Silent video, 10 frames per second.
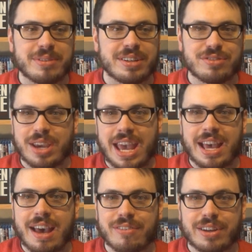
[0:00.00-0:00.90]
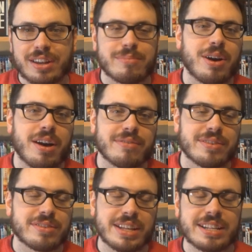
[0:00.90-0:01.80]
because you can't ever get them
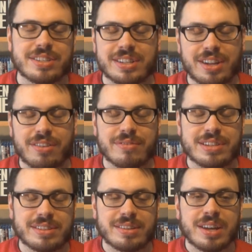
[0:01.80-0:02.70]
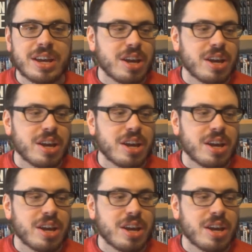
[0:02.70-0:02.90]
off. So that's just another reason.